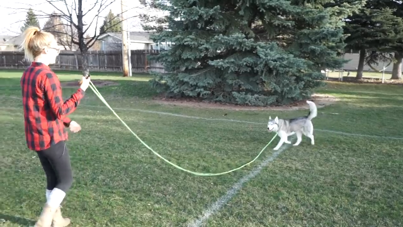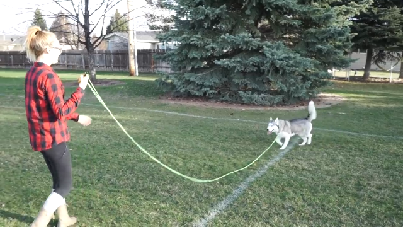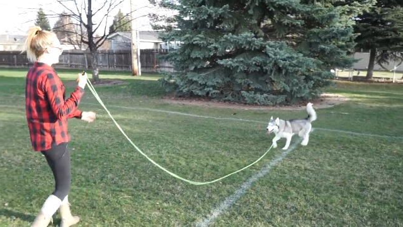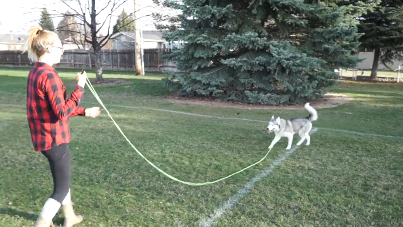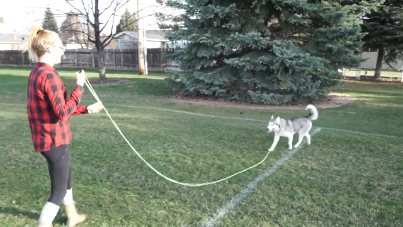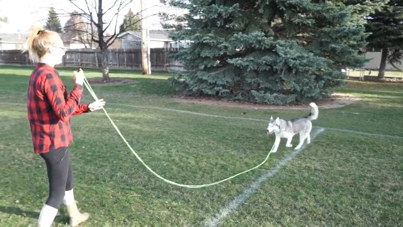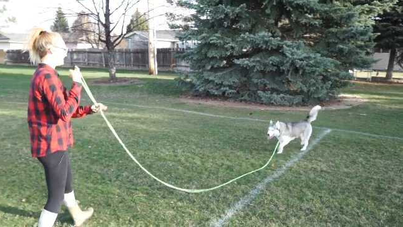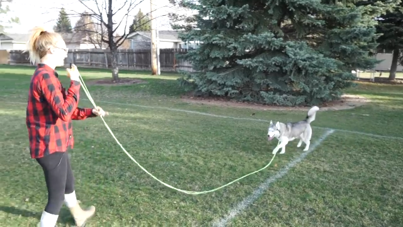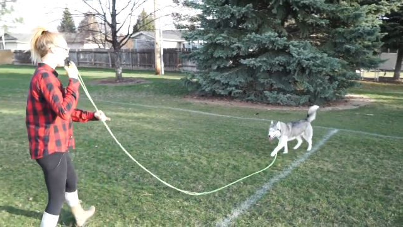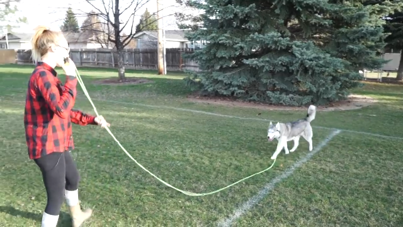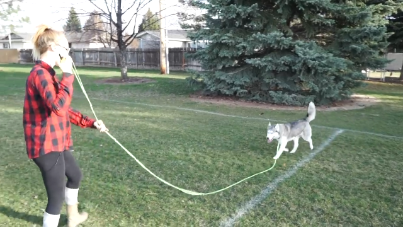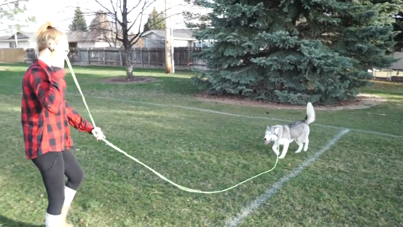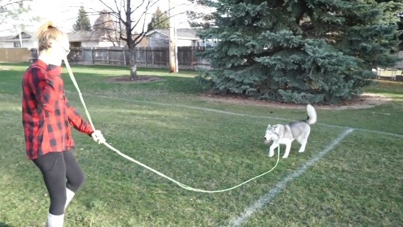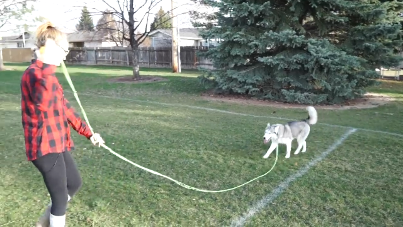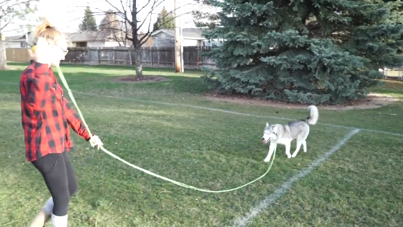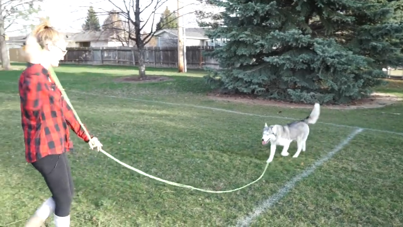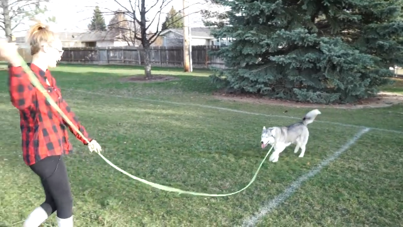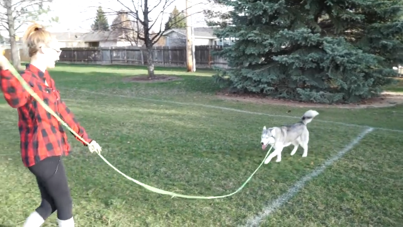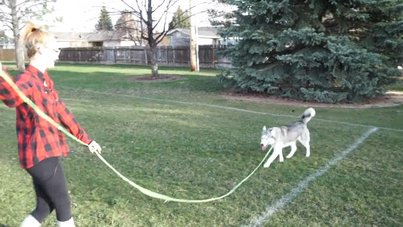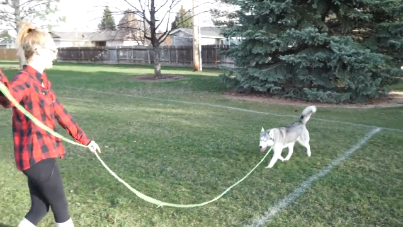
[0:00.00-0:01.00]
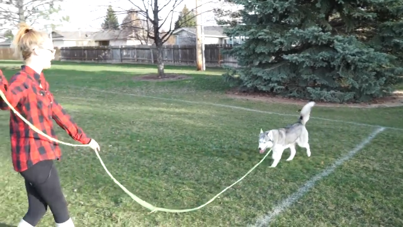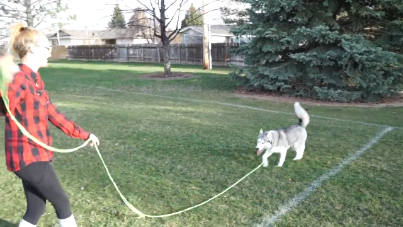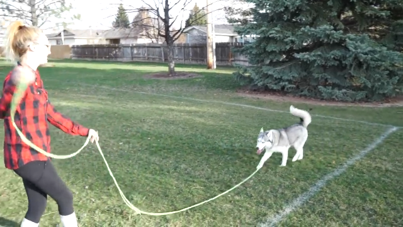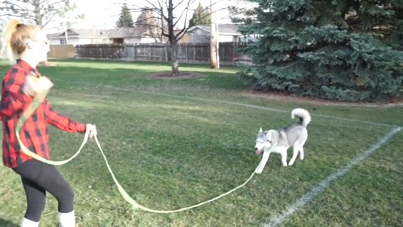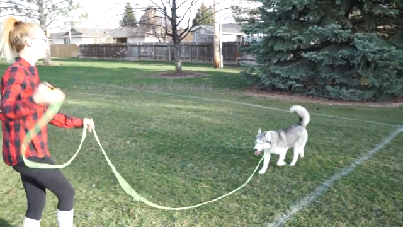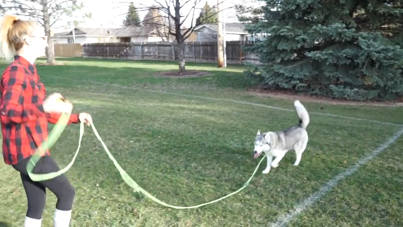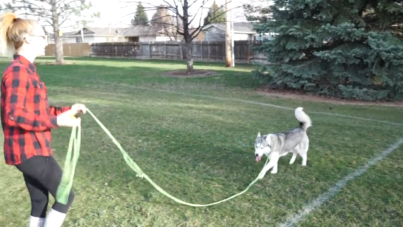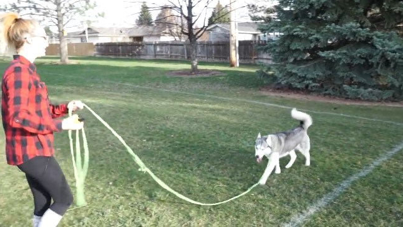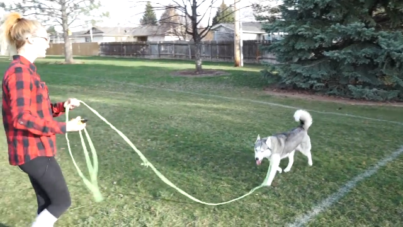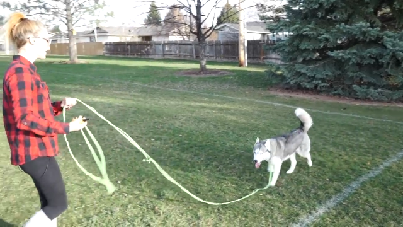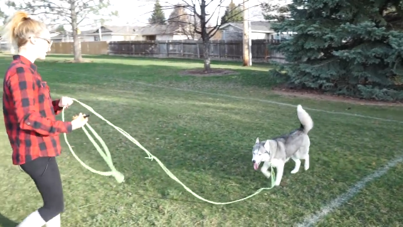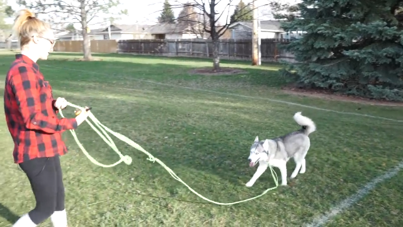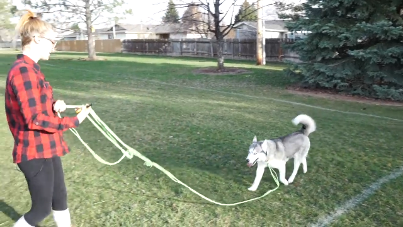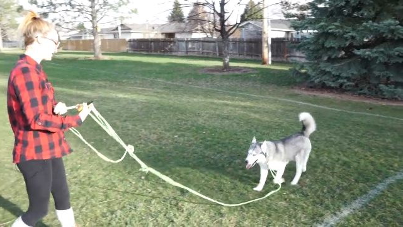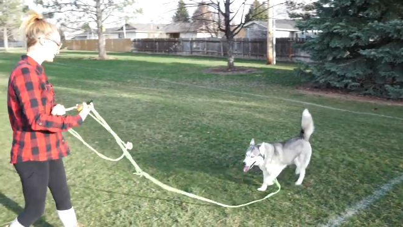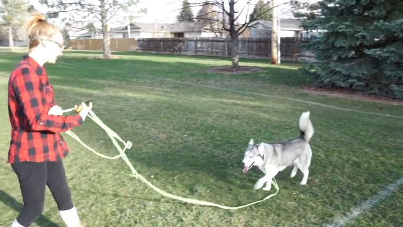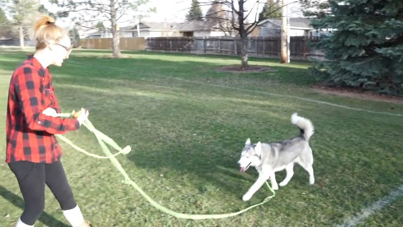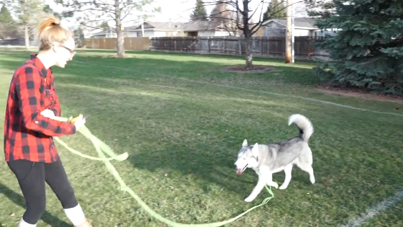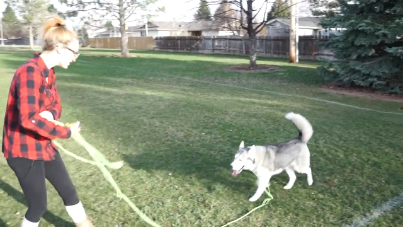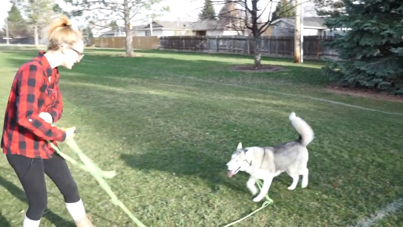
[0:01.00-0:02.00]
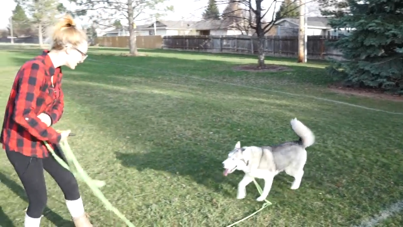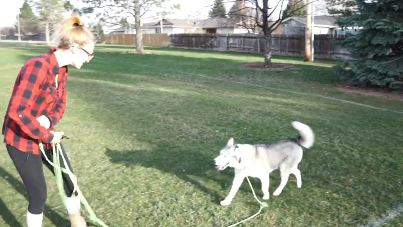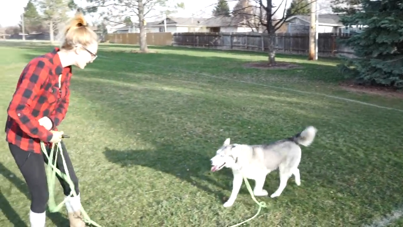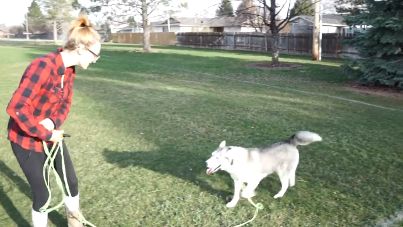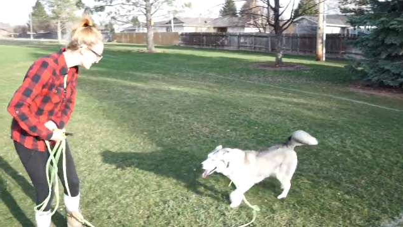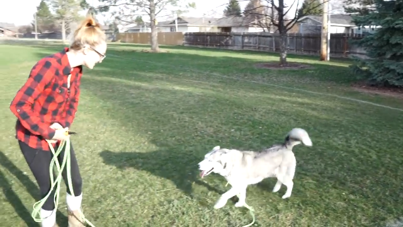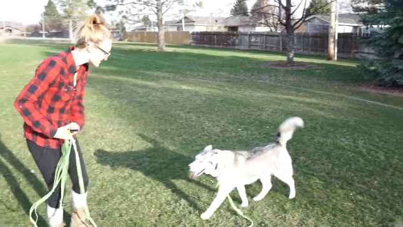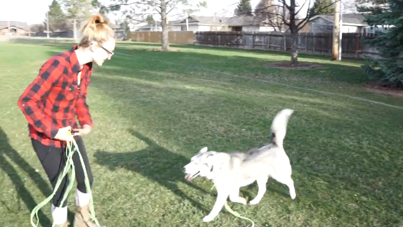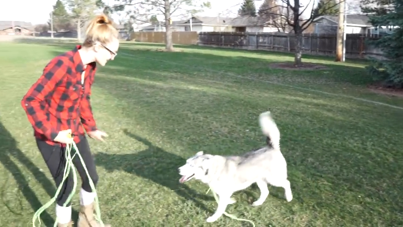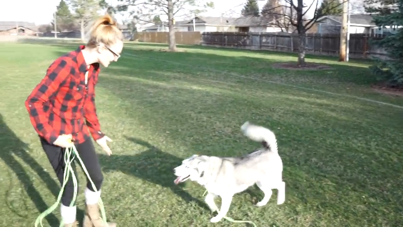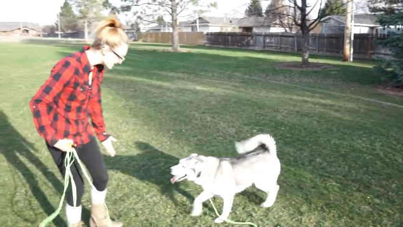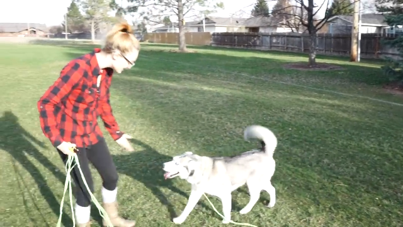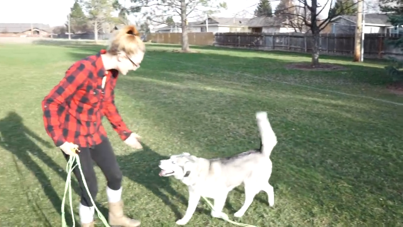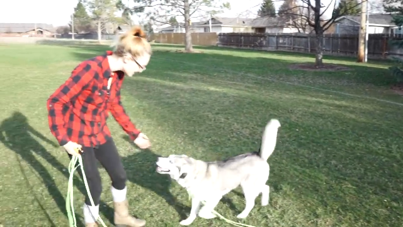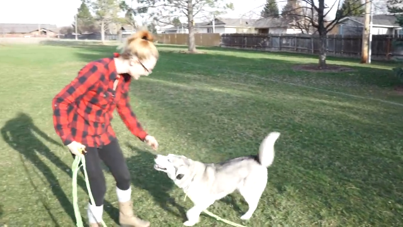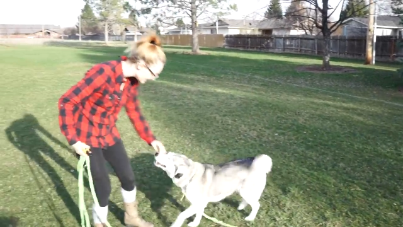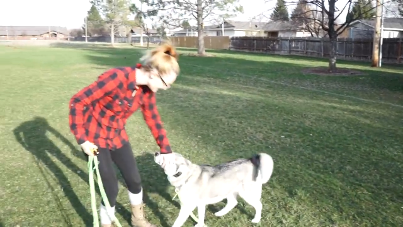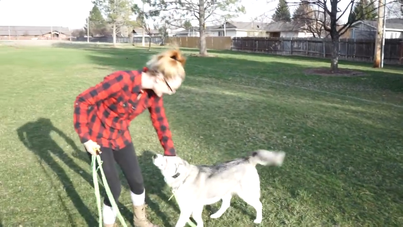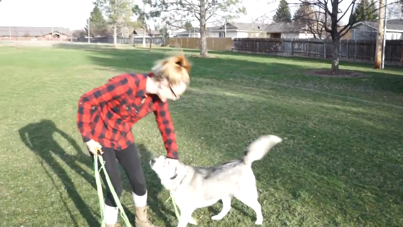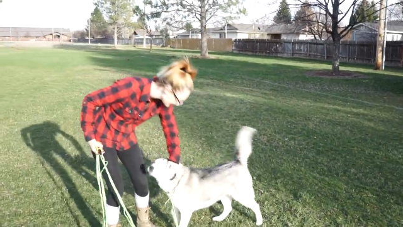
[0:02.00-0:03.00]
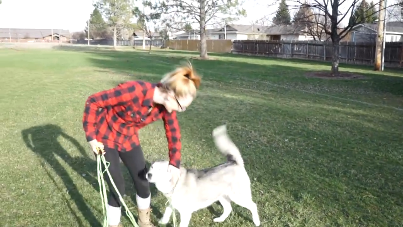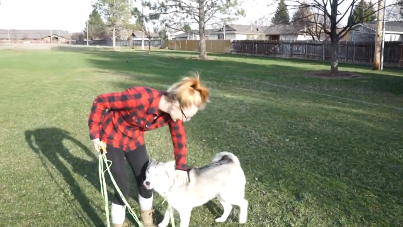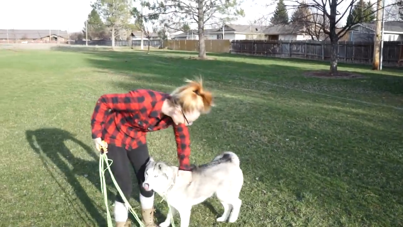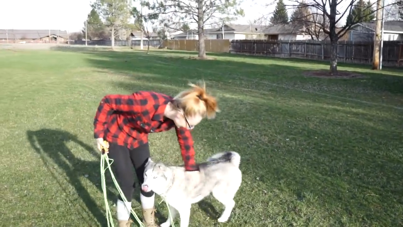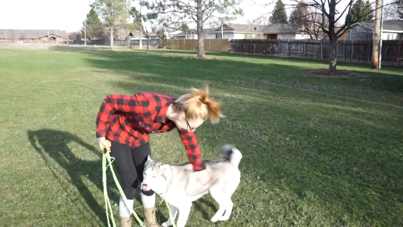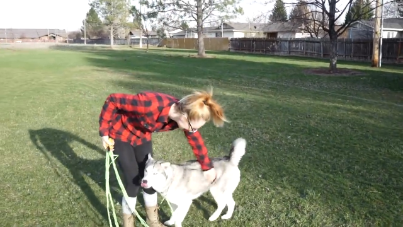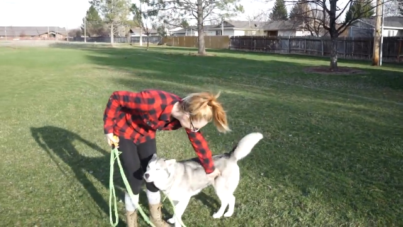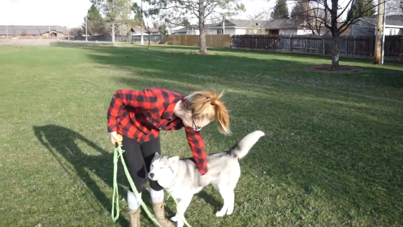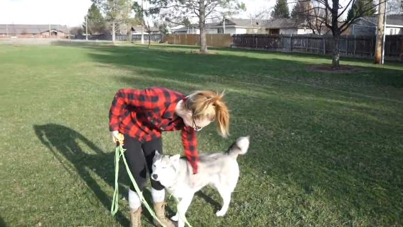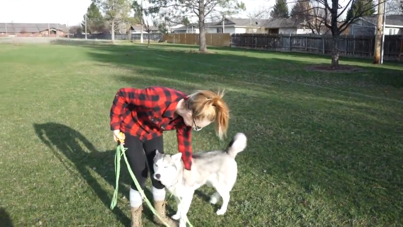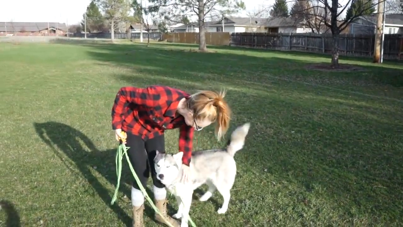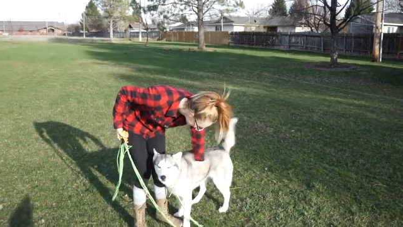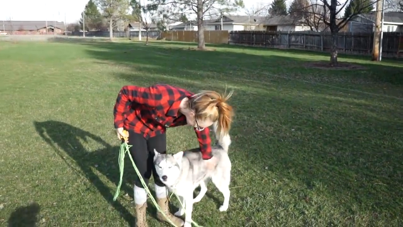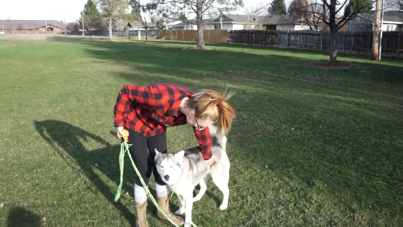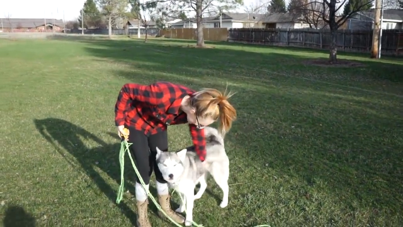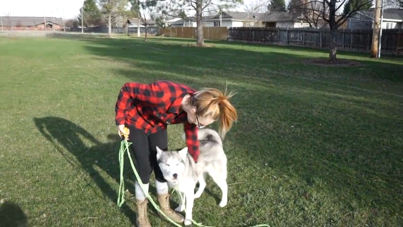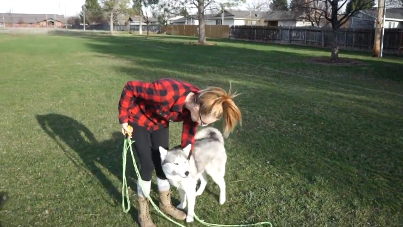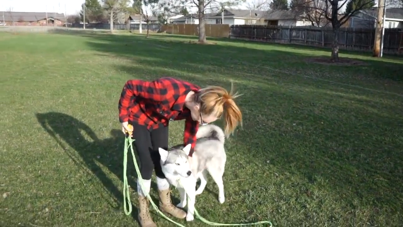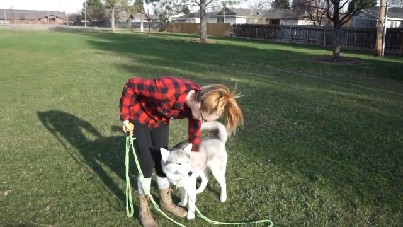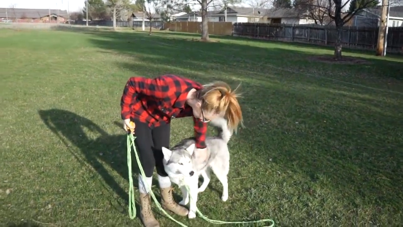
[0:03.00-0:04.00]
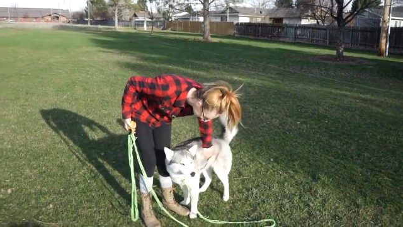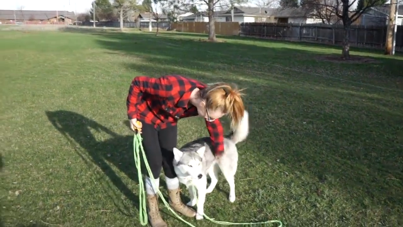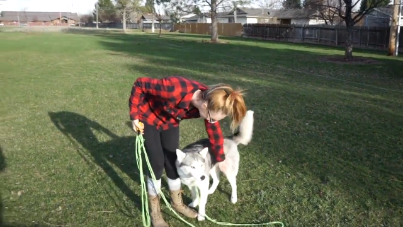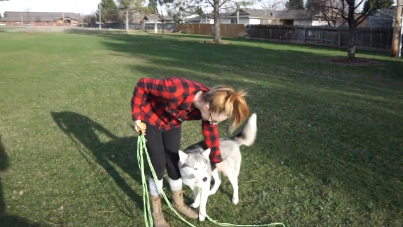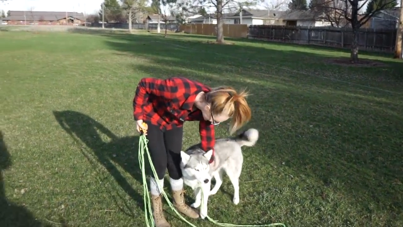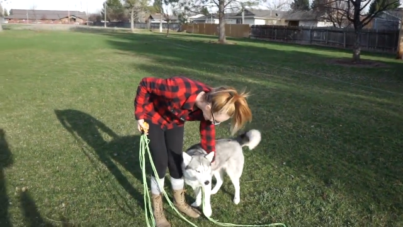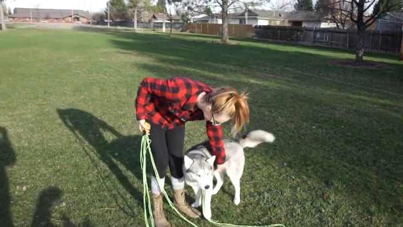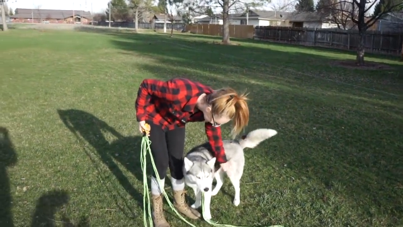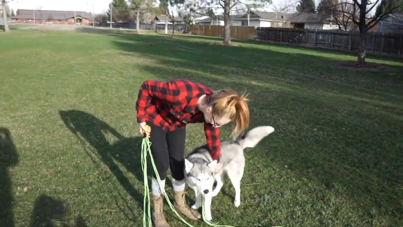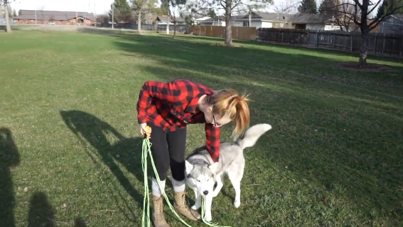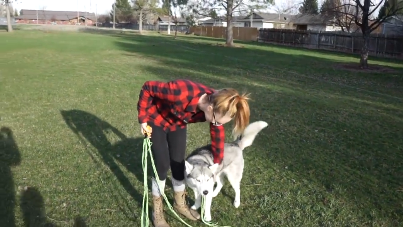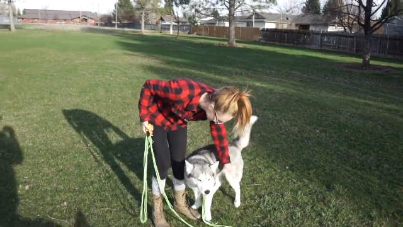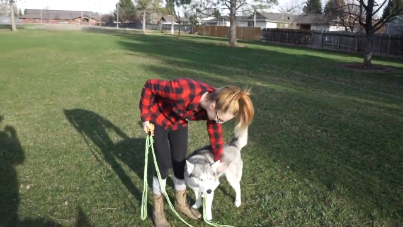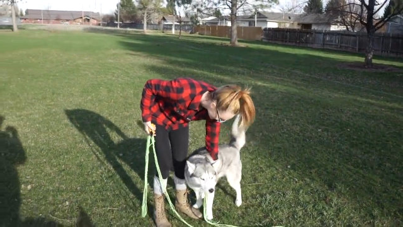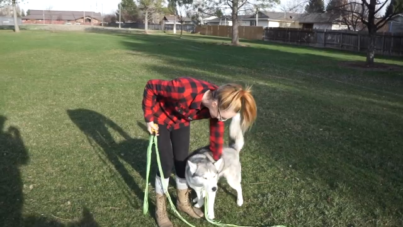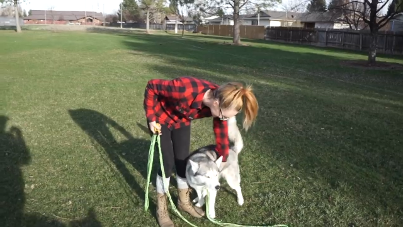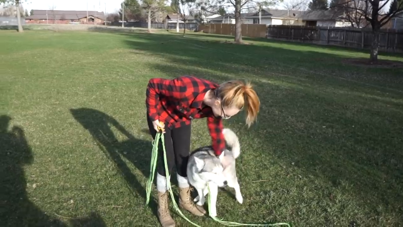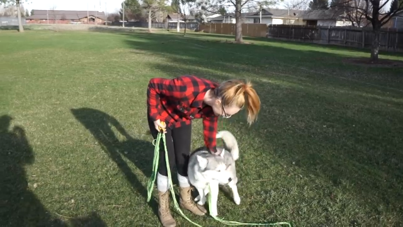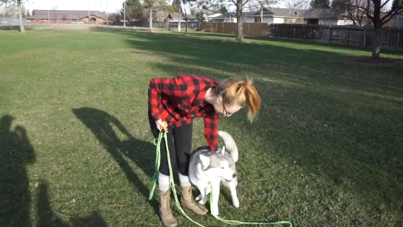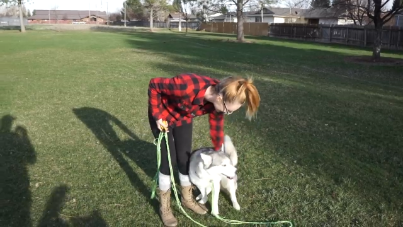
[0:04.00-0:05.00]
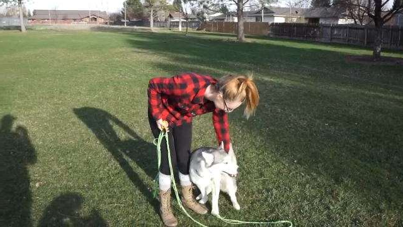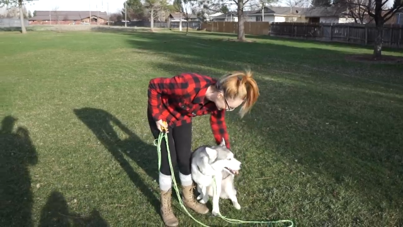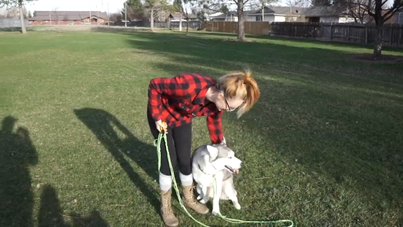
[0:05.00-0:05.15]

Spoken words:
[unreadable: no face in view]